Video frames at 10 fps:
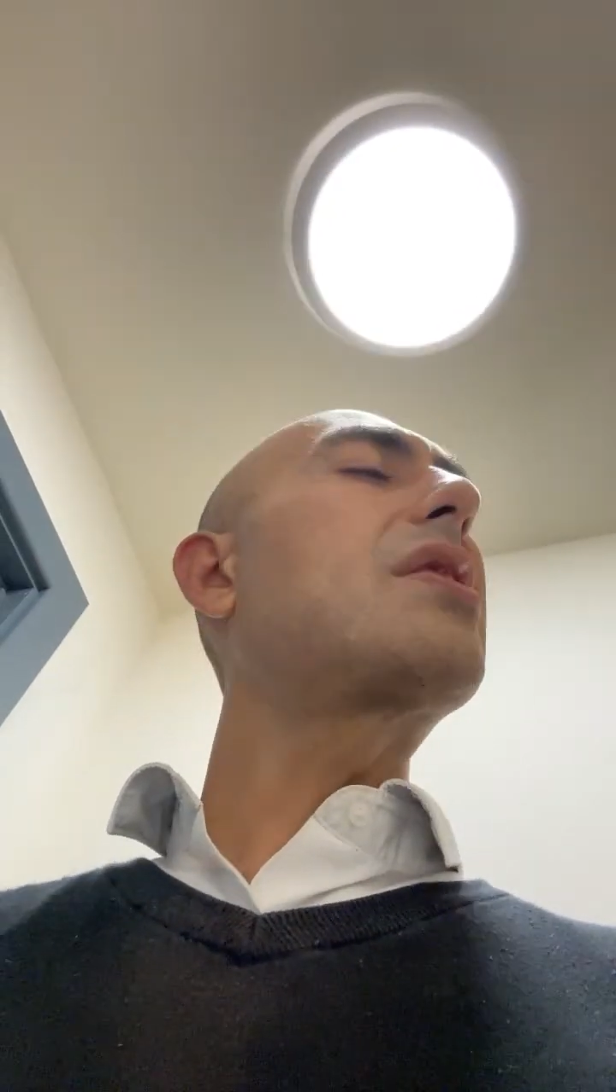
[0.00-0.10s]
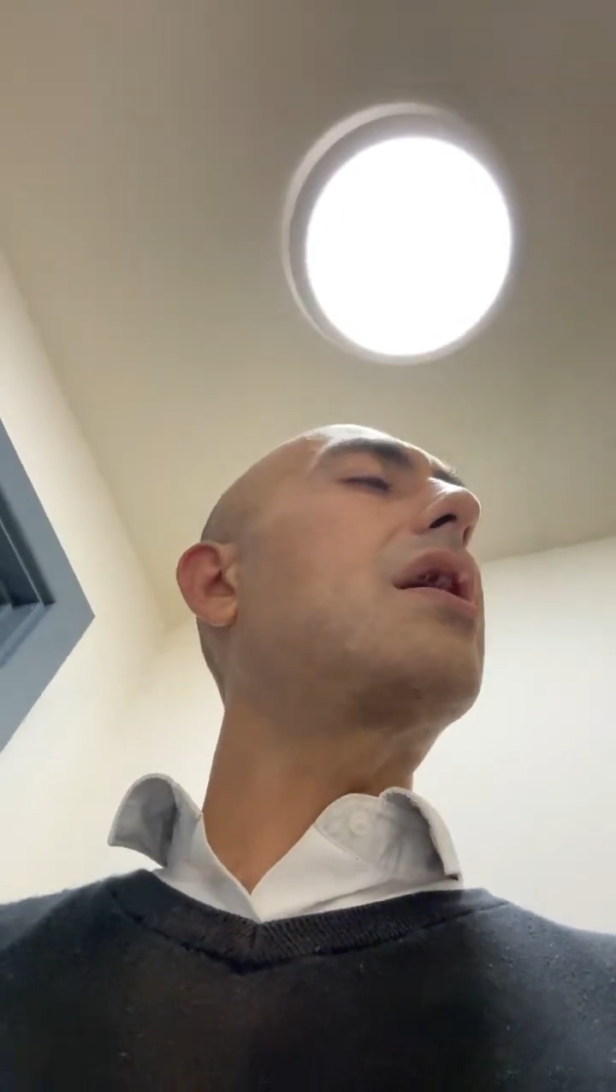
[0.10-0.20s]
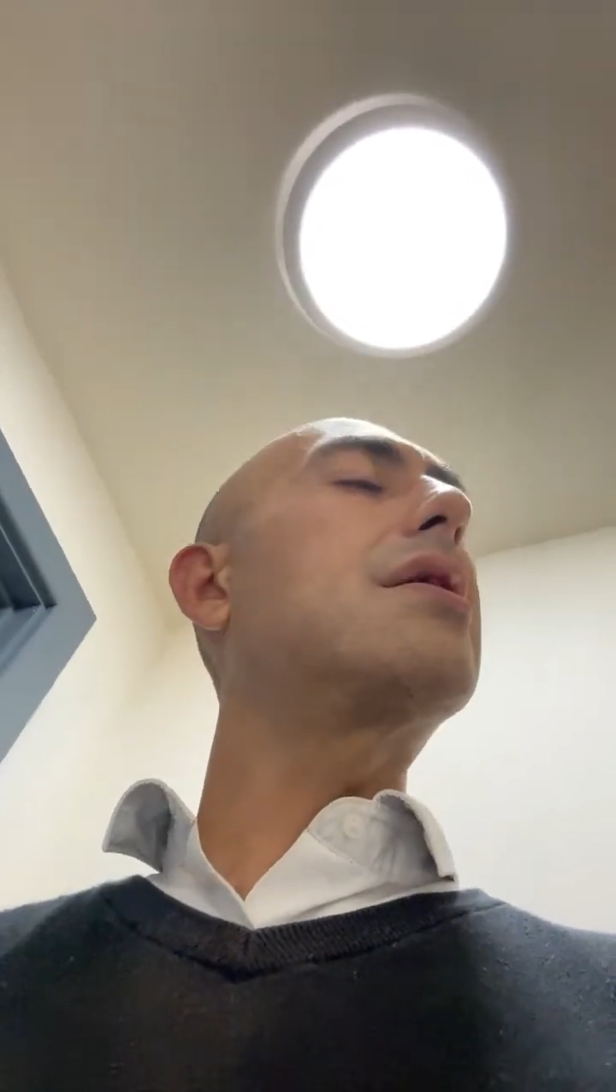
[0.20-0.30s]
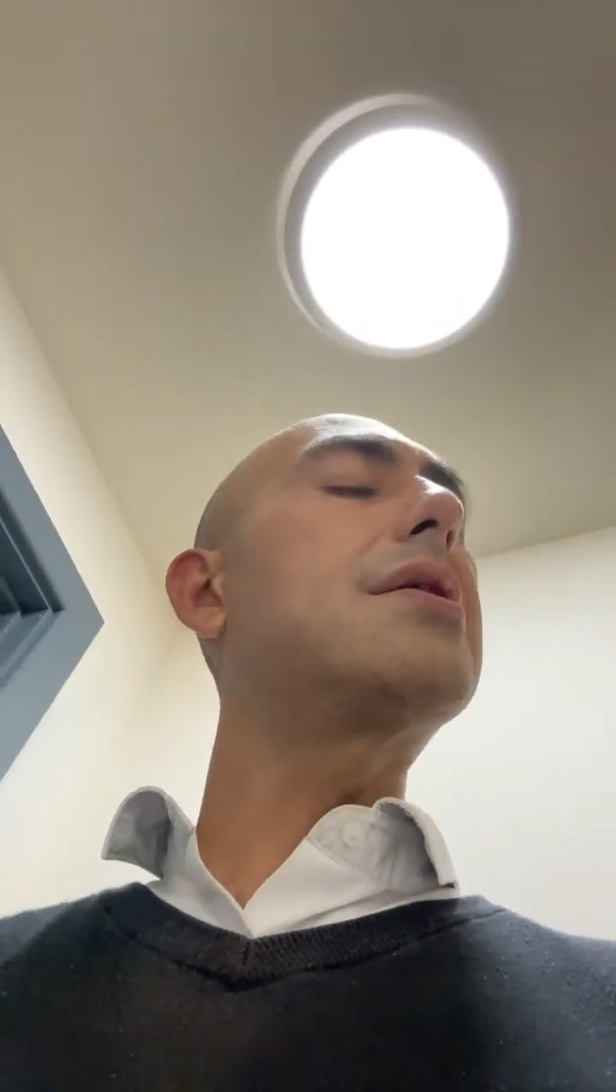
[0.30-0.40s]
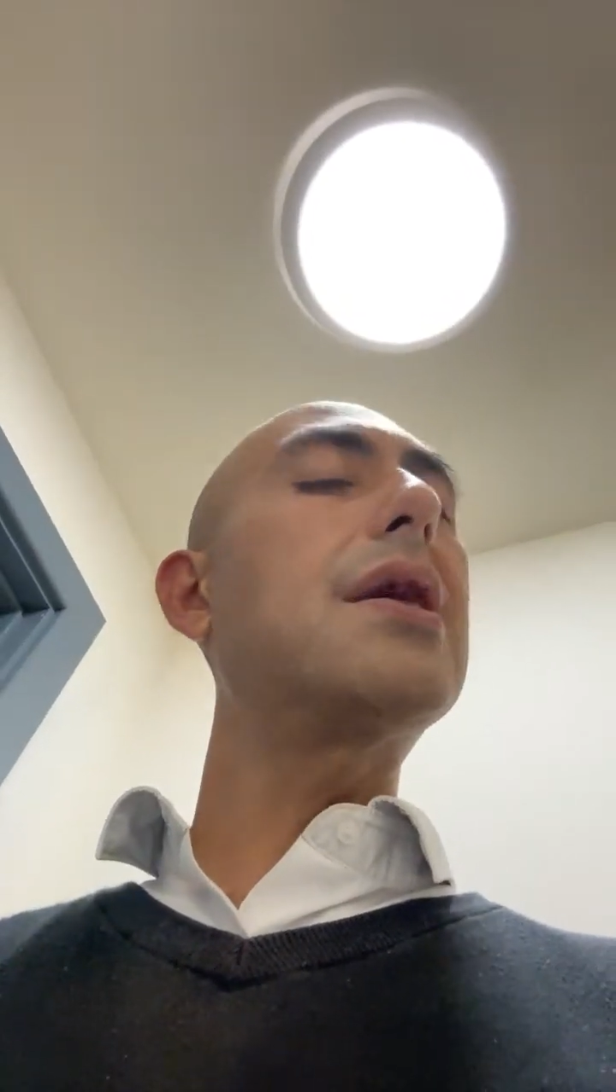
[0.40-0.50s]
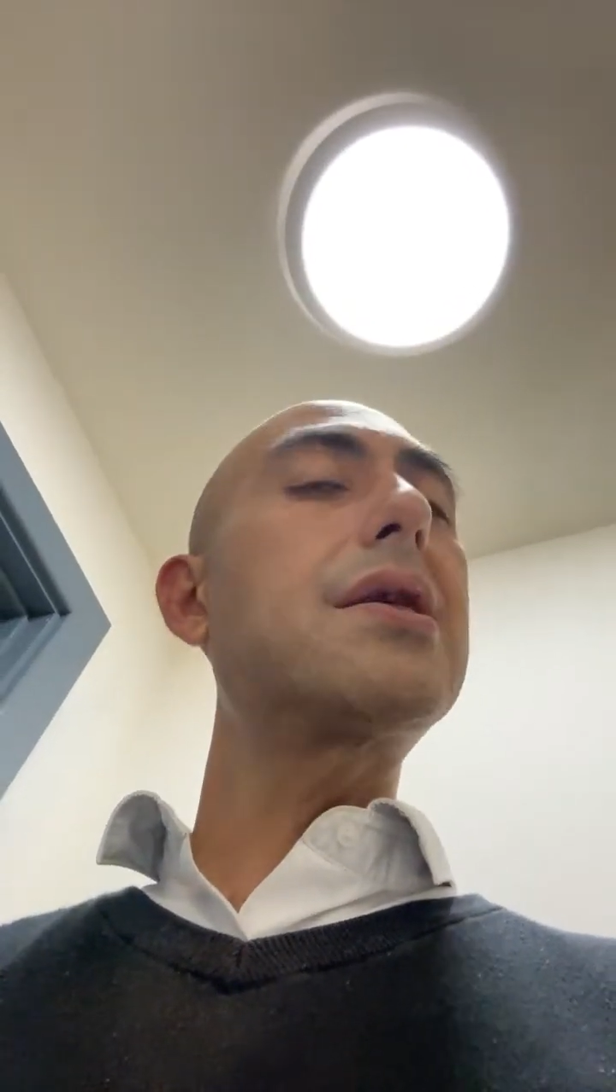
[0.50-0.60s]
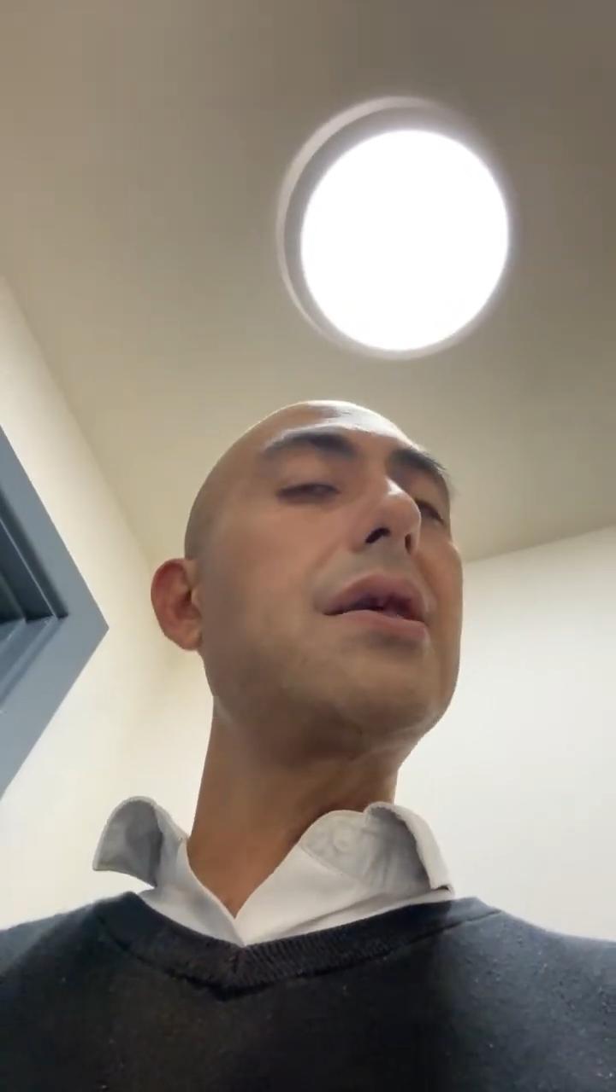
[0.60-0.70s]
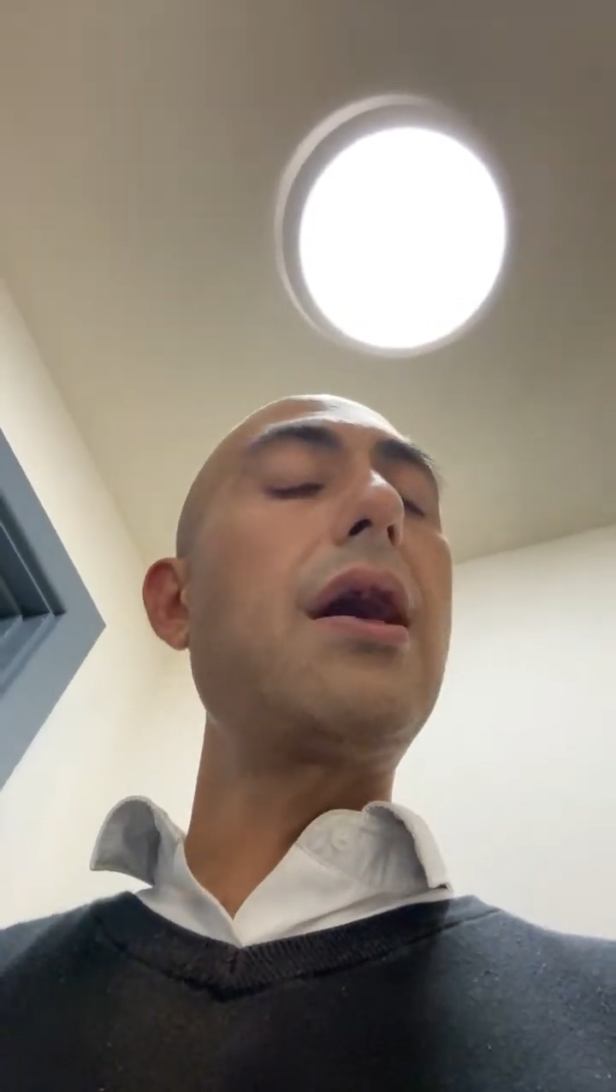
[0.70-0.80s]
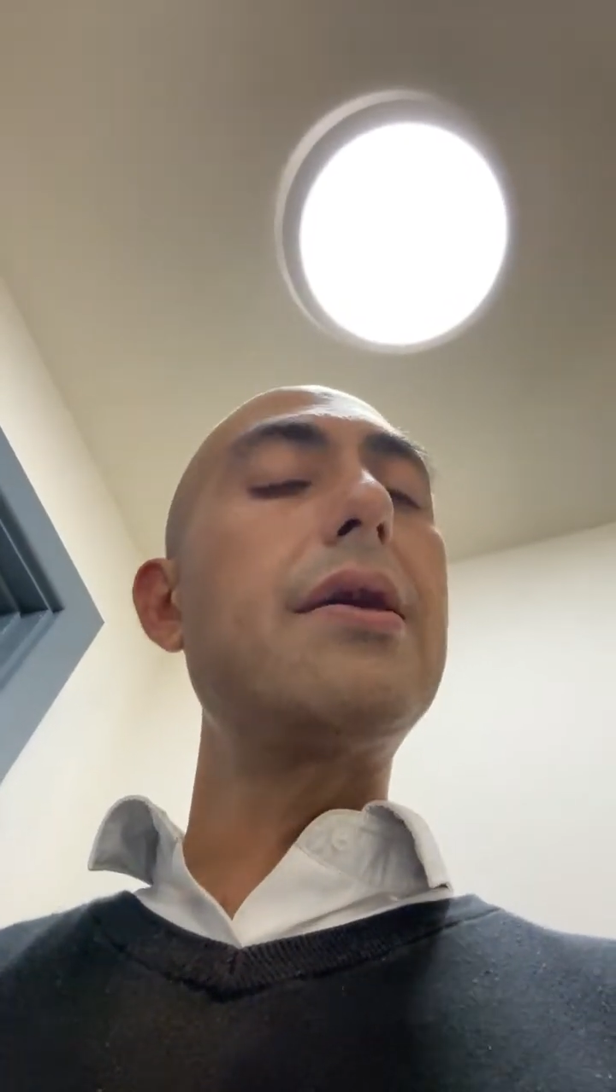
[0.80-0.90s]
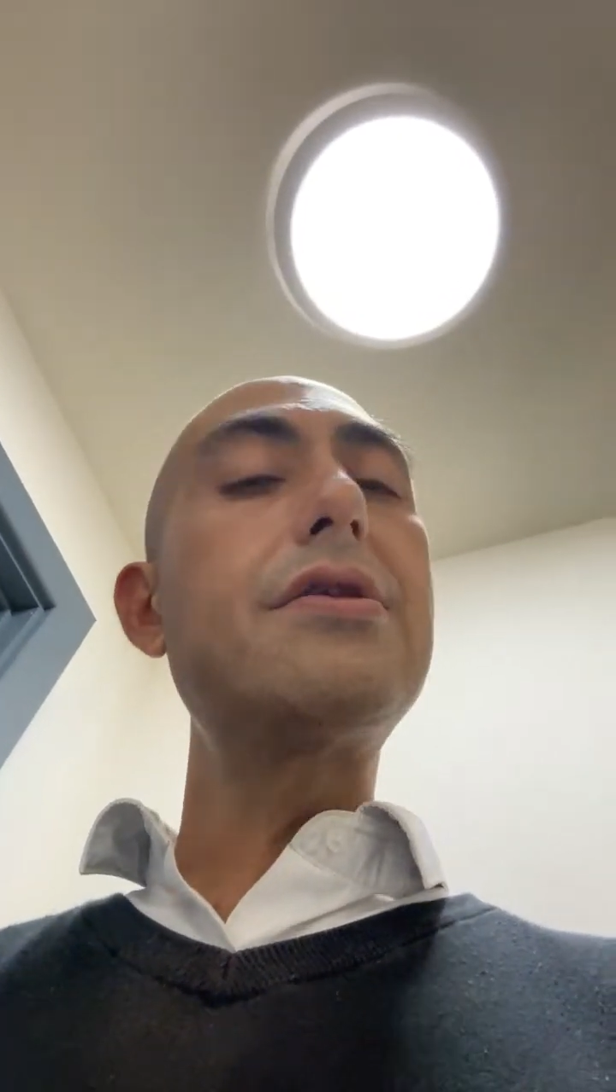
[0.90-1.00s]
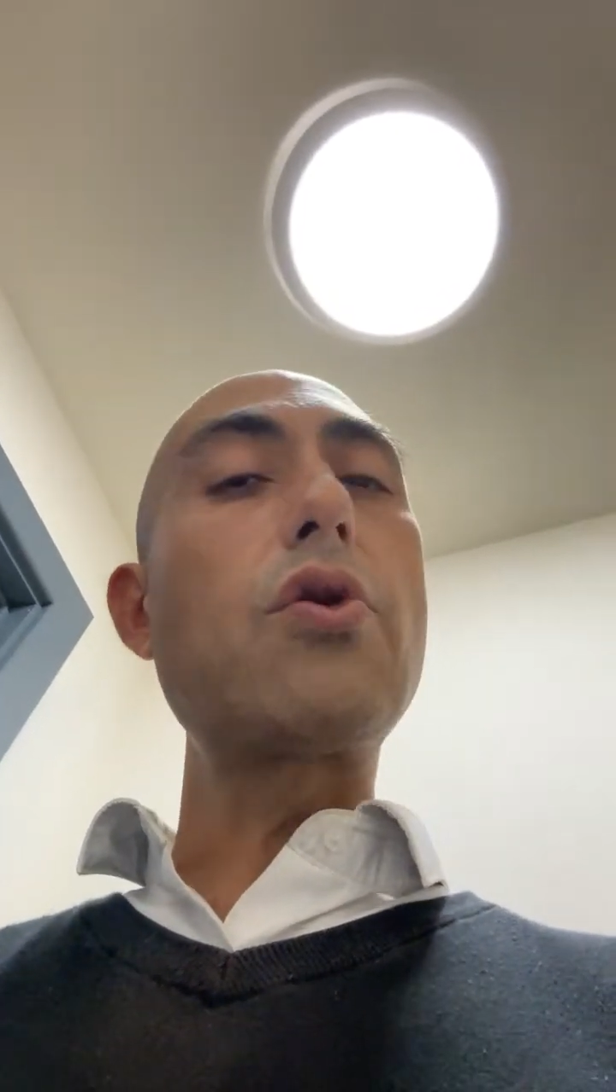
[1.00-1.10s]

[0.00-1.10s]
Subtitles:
and I think that is